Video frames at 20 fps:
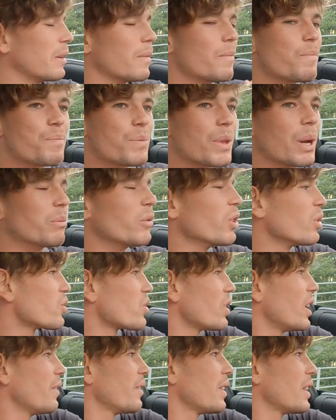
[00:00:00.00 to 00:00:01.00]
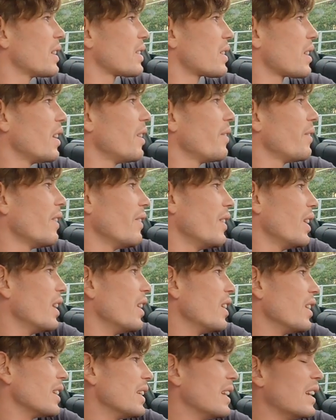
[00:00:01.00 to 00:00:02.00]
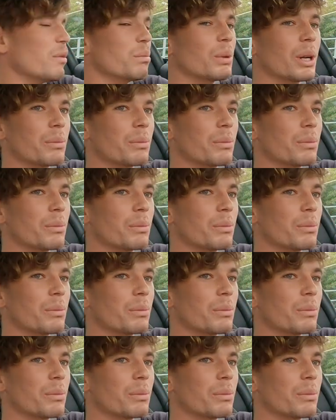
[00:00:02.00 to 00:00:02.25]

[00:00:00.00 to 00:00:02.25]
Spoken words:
And I'm not driving this car very hard now,